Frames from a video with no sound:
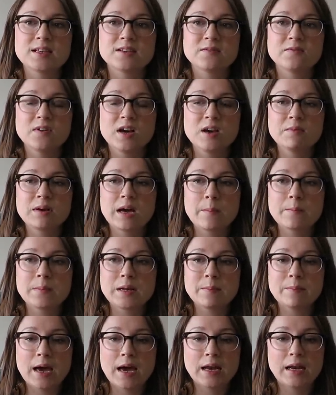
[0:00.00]
it's a fibre
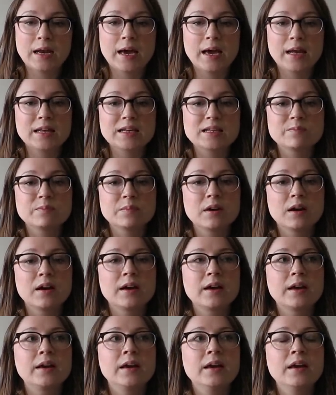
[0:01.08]
company pattern, and it's
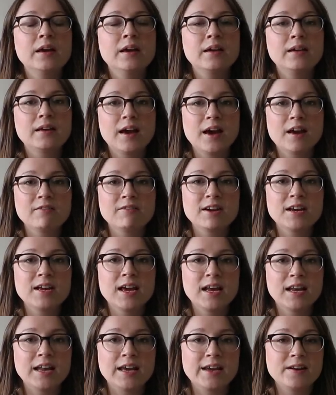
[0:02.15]
by Carrie
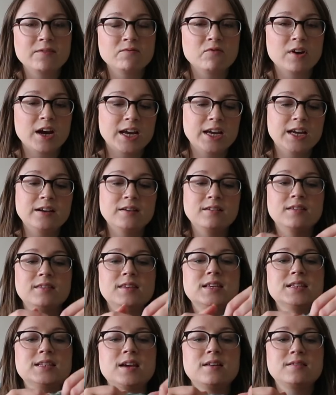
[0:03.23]
Helene Rain, I
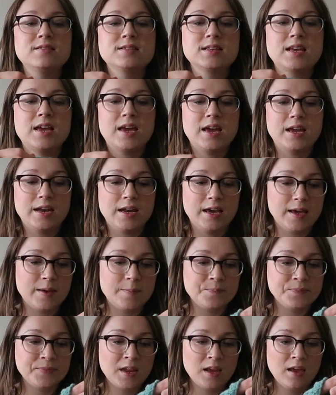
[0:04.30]
think it's how you say her
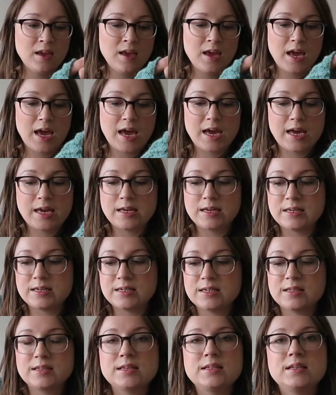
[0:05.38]
name.
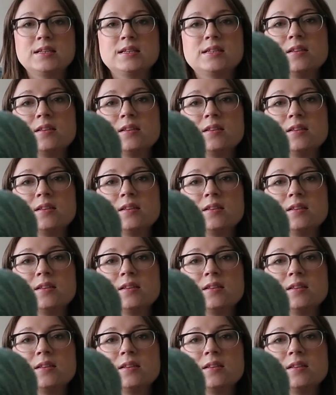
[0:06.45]
And this